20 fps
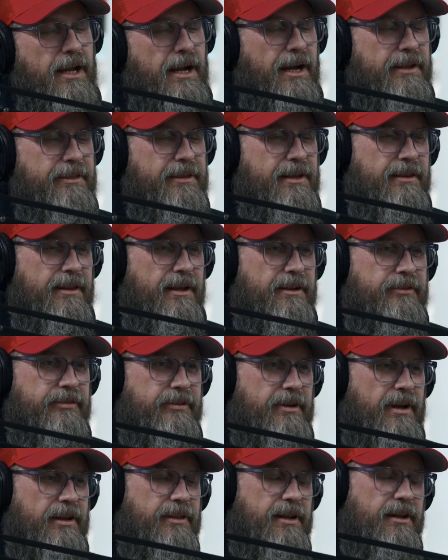I think
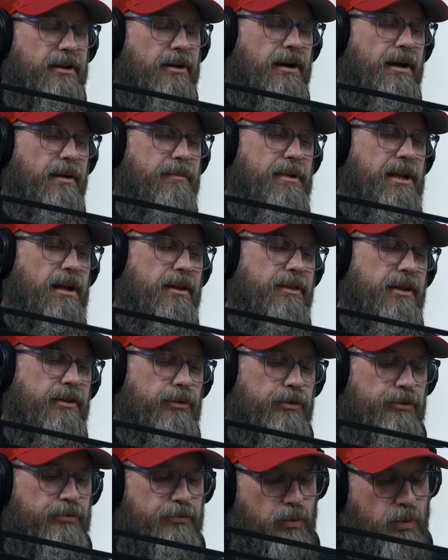those
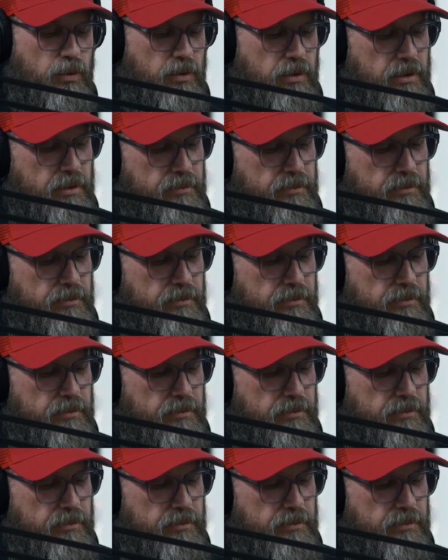4